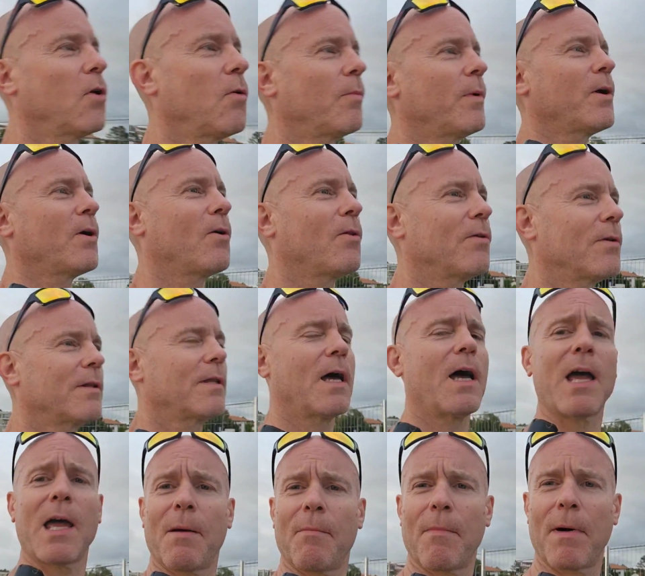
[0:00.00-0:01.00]
me all the
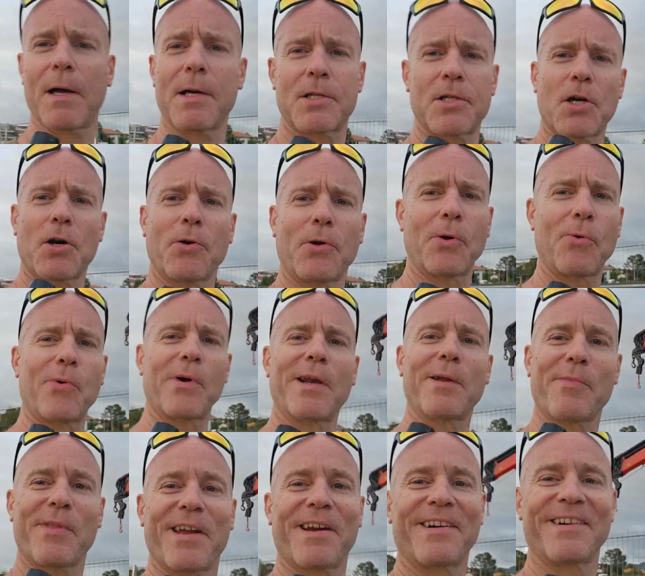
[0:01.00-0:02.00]
time. I show you when
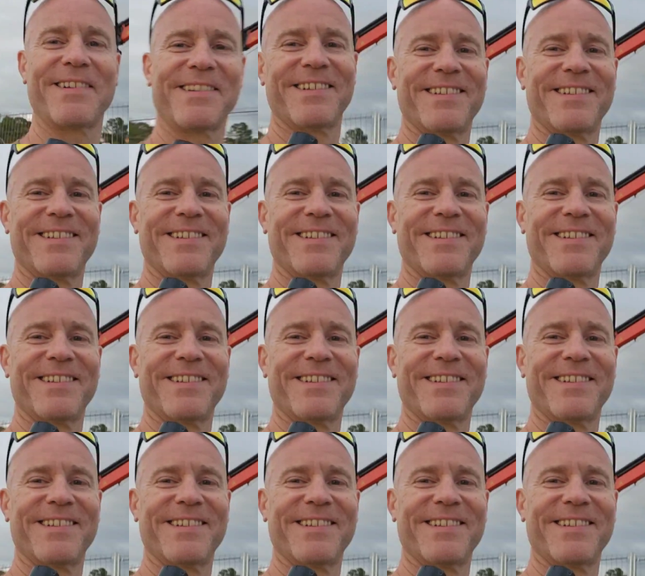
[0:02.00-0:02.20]
I'm there.